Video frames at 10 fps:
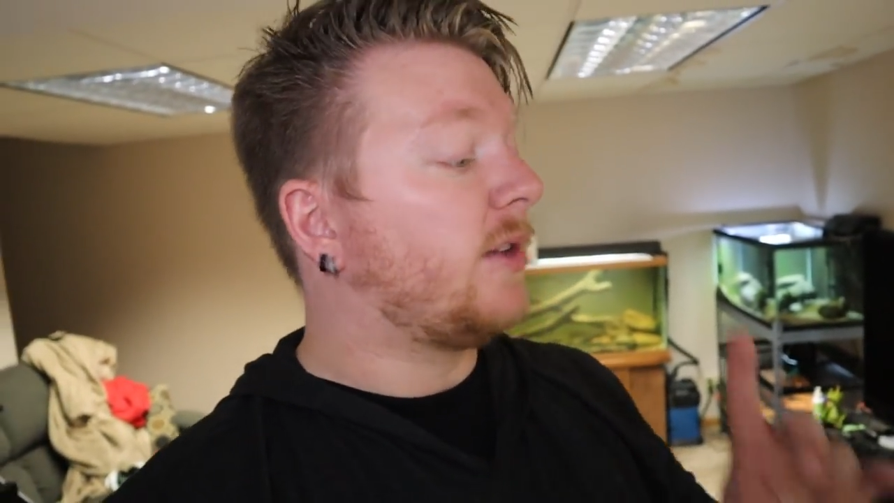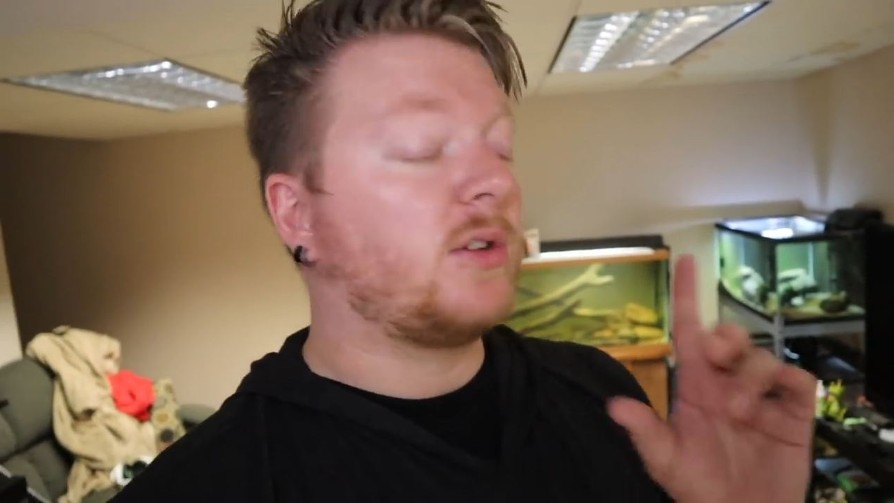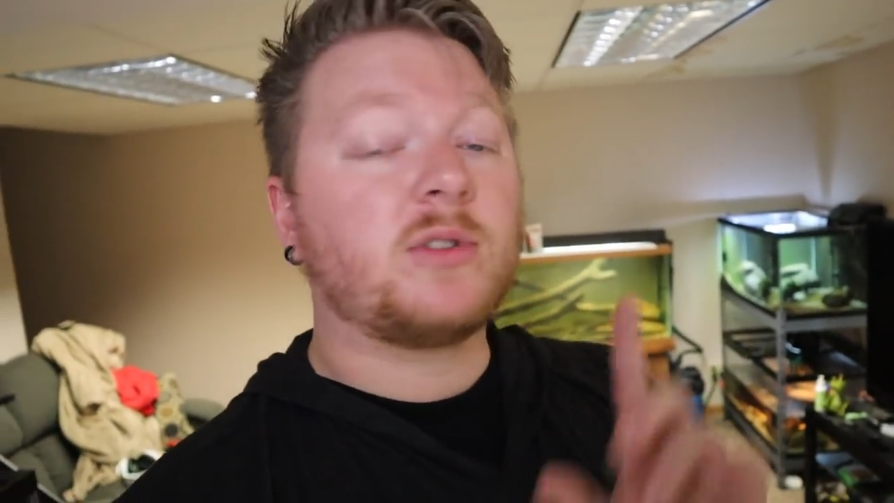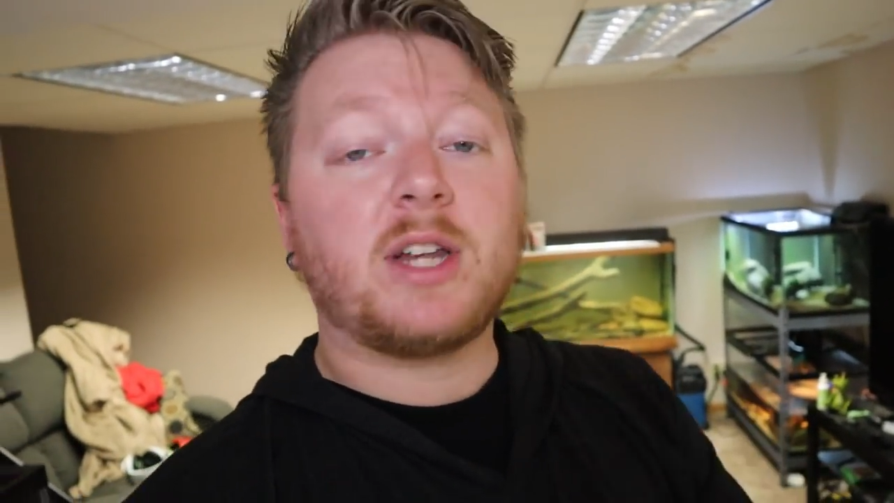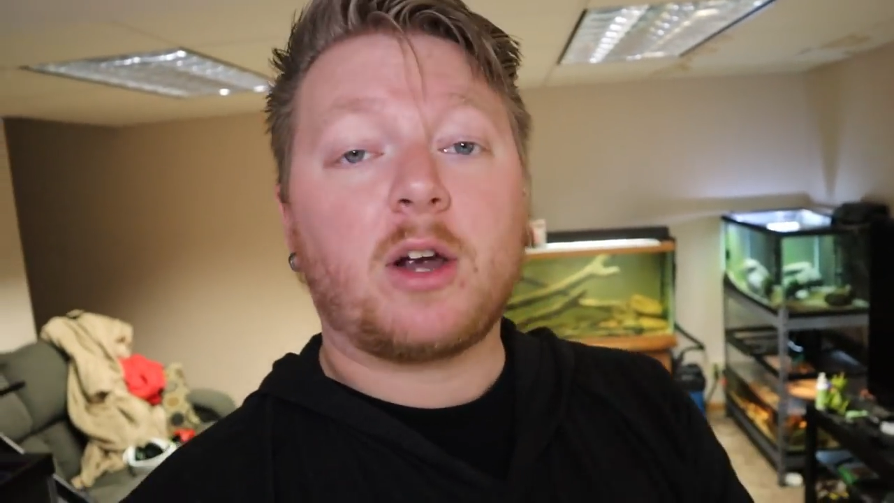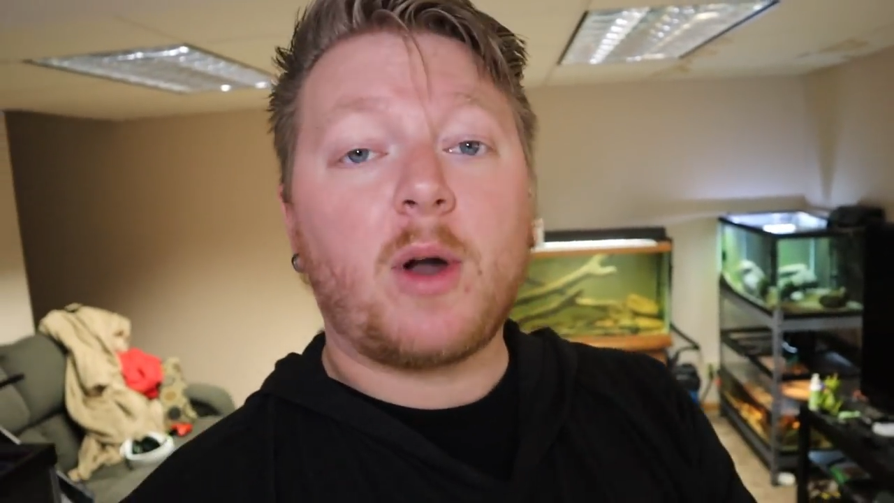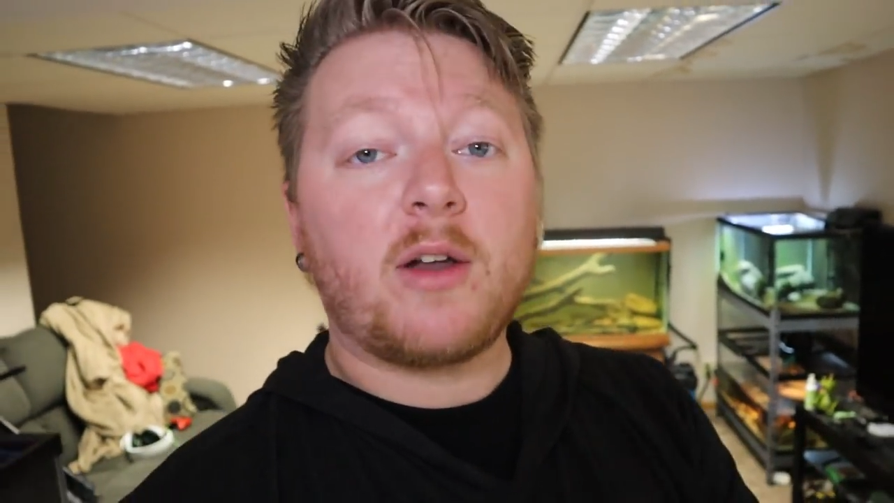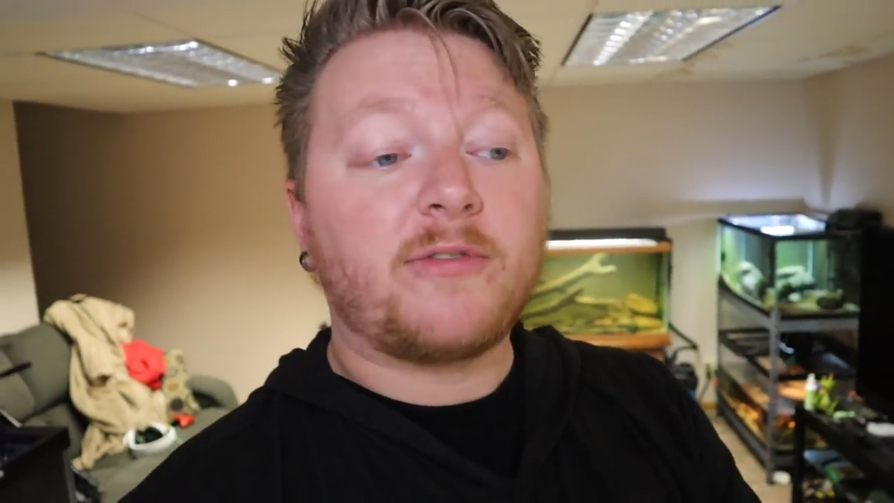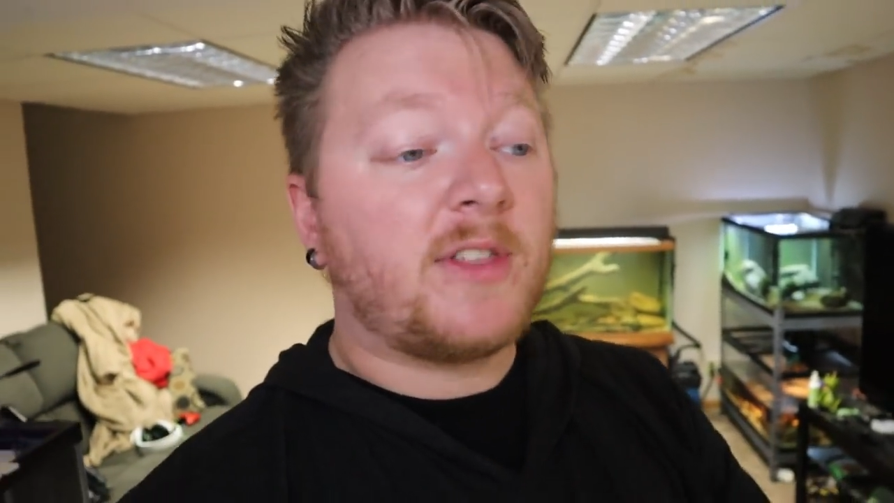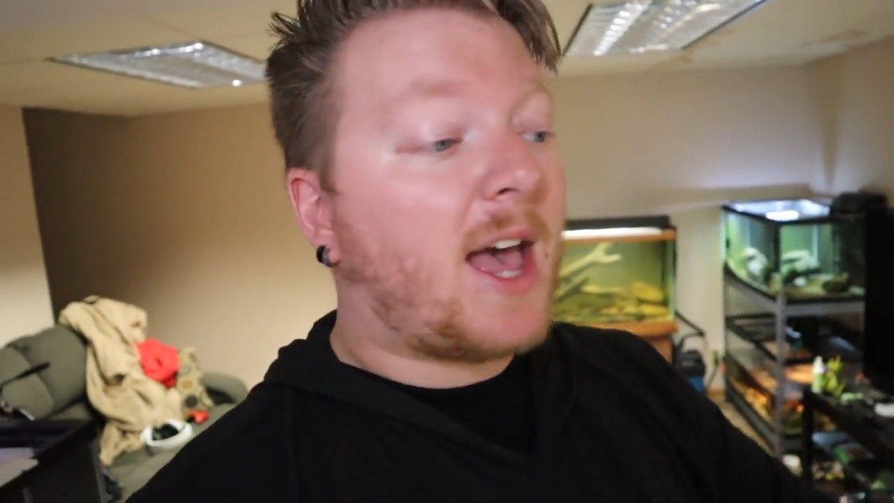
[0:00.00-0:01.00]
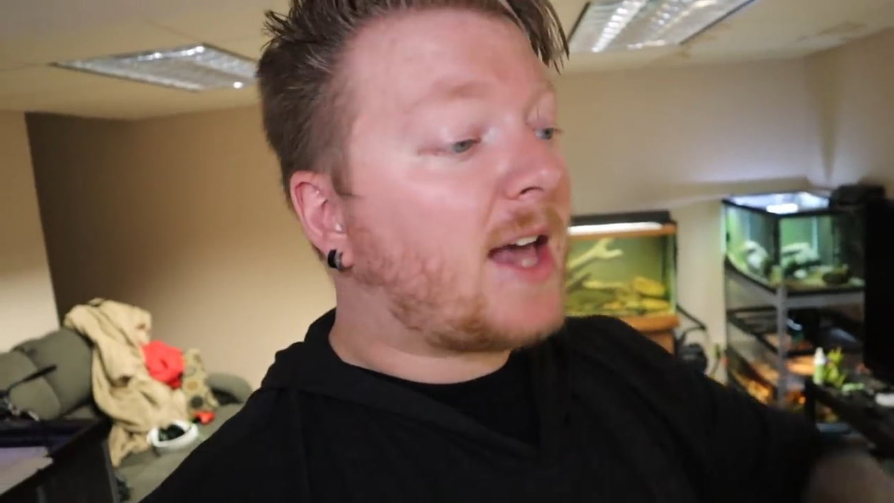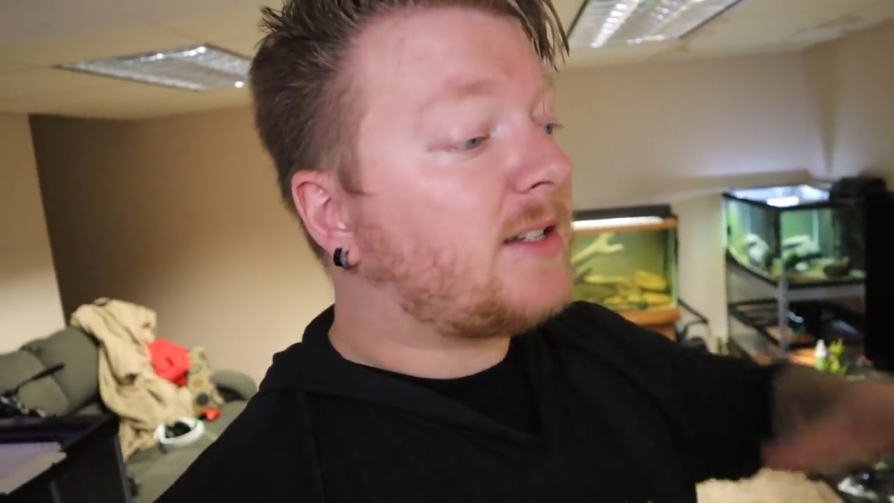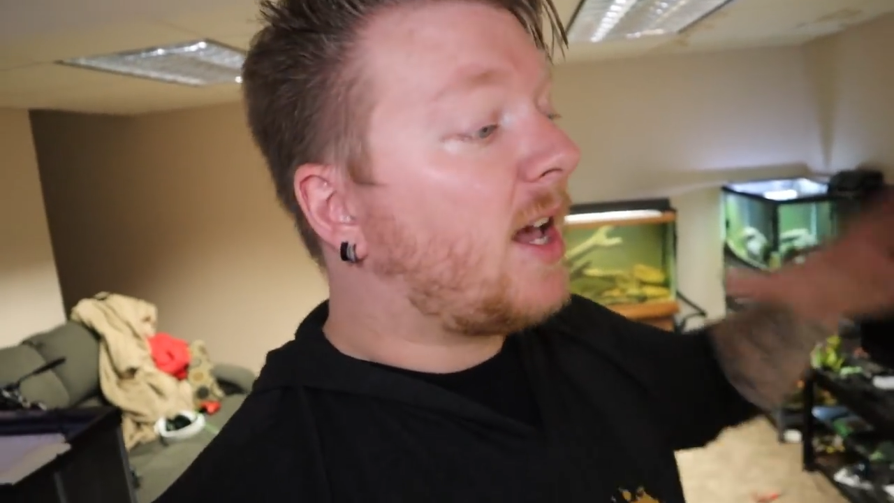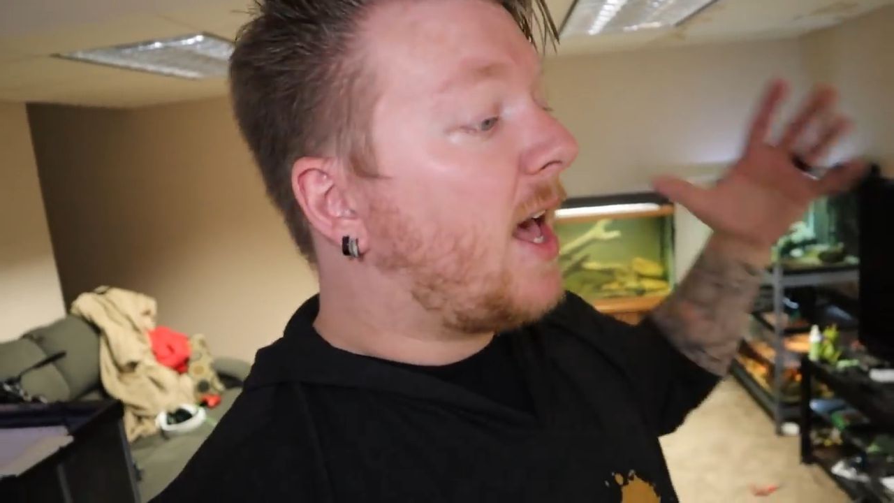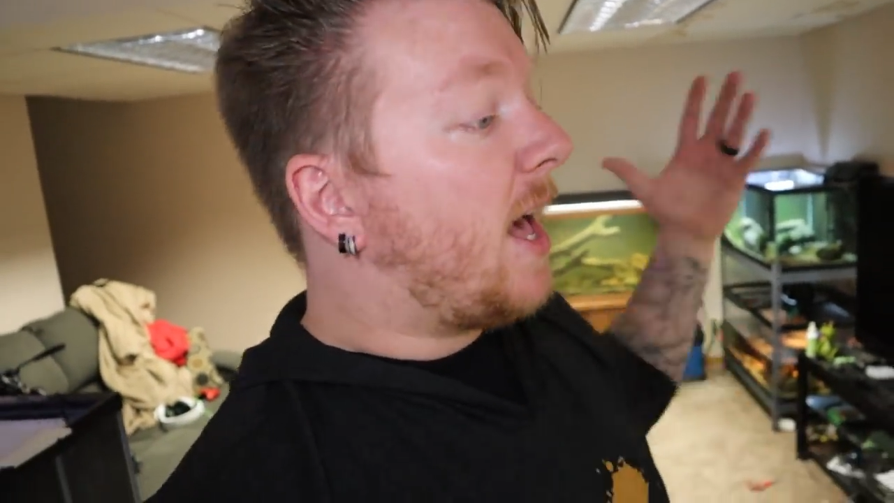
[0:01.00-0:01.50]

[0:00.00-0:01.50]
So stick around for that.